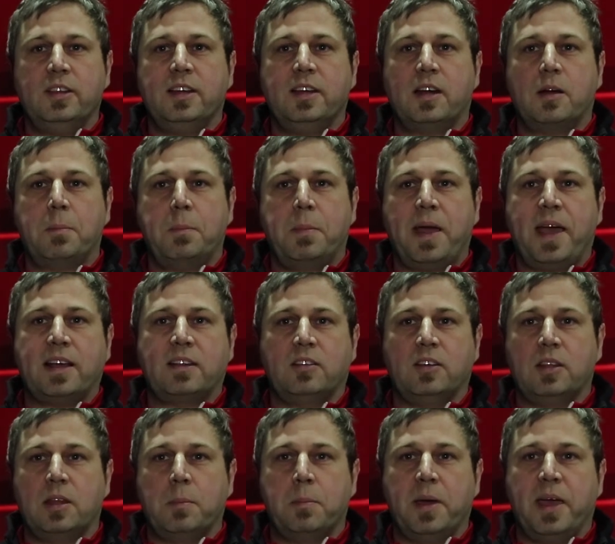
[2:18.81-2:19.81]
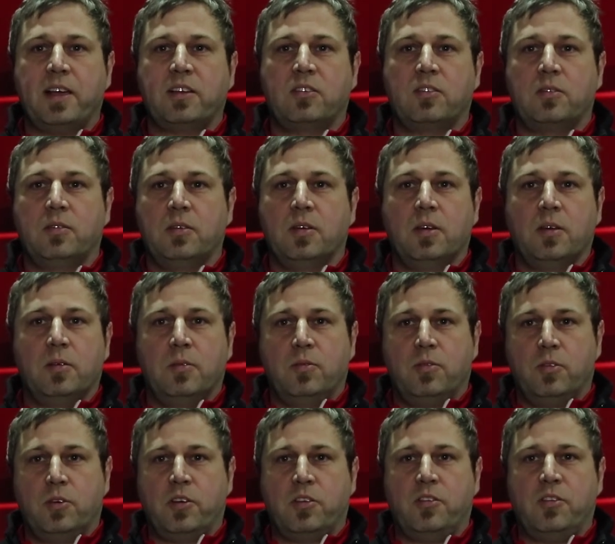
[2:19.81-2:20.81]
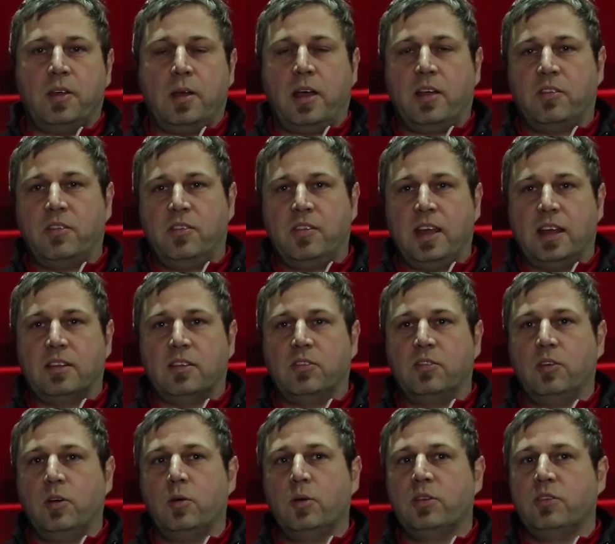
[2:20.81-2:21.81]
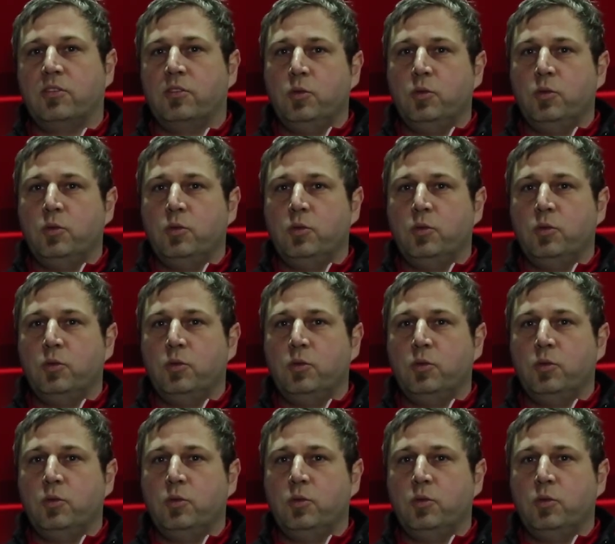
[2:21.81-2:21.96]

they are packed in a bags for a set. So it's